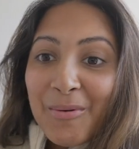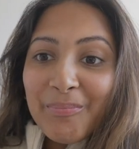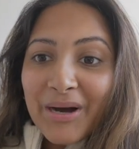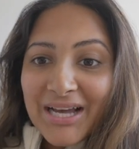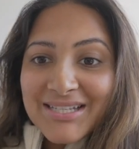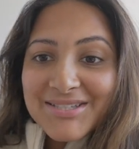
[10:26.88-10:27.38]

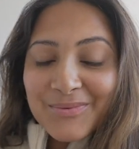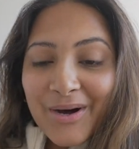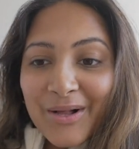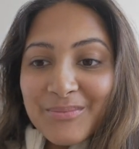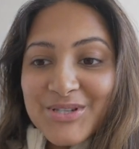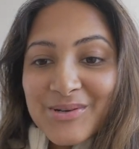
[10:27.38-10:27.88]
But
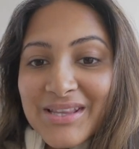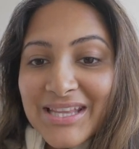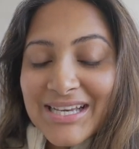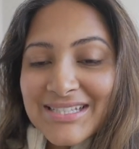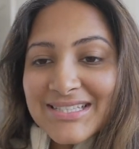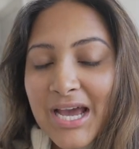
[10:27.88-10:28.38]
while I'm doing
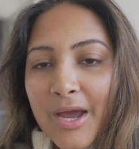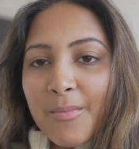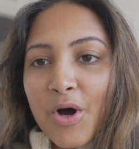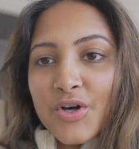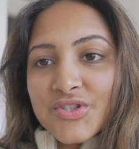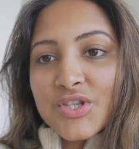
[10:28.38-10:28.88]
this,
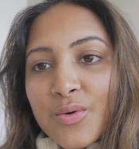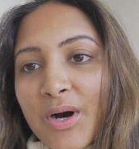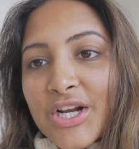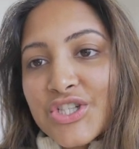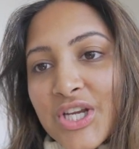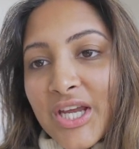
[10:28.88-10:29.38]
I'm also
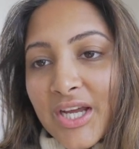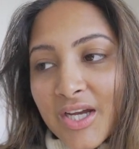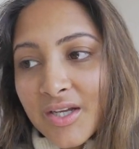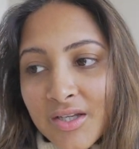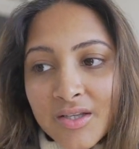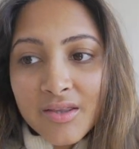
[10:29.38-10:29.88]
watching
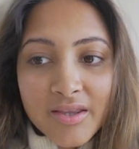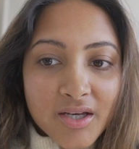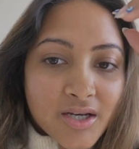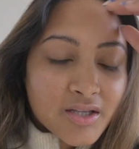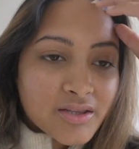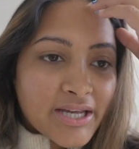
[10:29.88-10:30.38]

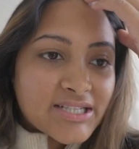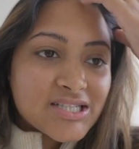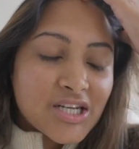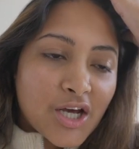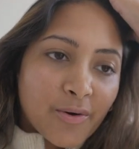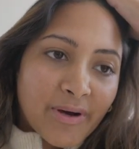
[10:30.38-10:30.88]
the Like
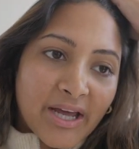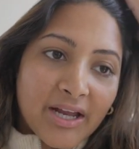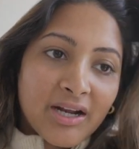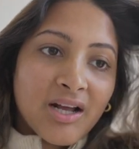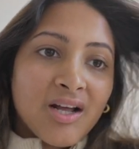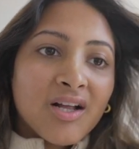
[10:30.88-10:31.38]
to Know
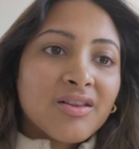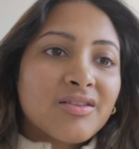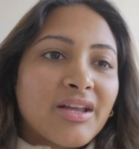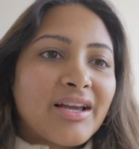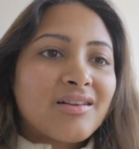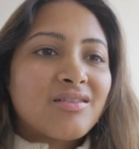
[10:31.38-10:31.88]
It
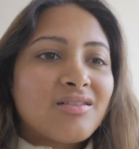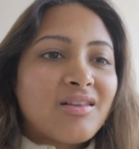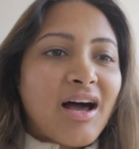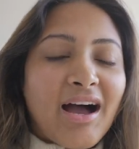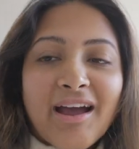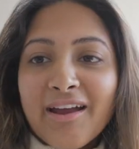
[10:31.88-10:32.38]
like
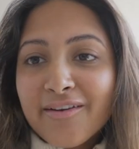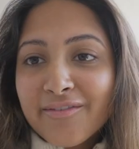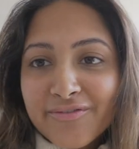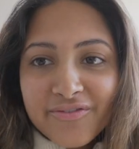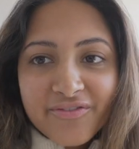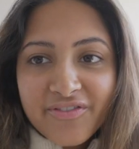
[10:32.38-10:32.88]

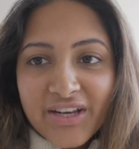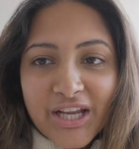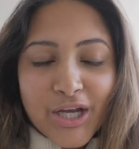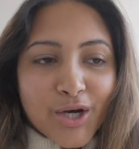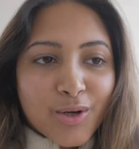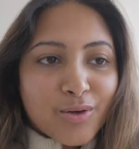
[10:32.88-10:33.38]
live
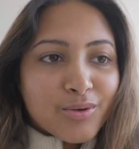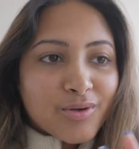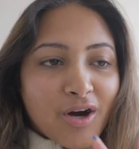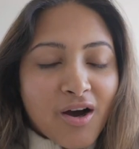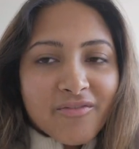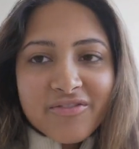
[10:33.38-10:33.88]
video
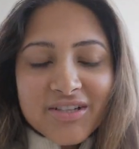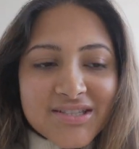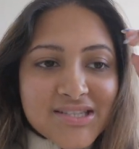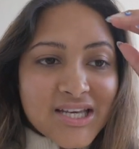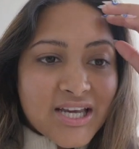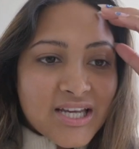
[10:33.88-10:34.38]
conference
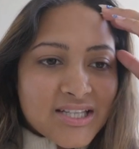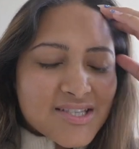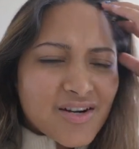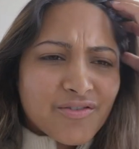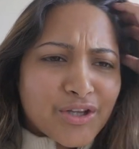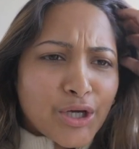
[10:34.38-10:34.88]
thing. It's
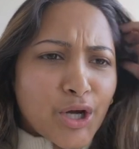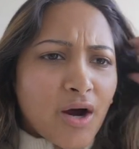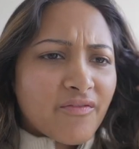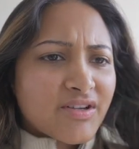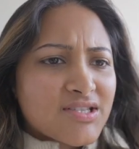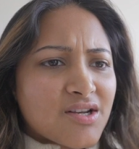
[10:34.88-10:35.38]
not really a
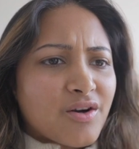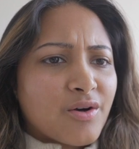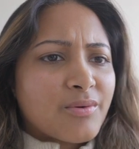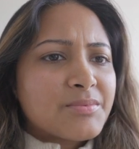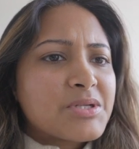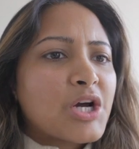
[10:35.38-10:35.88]
conference, I don't know
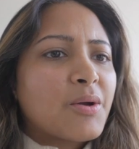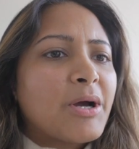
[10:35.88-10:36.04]
what I'm talking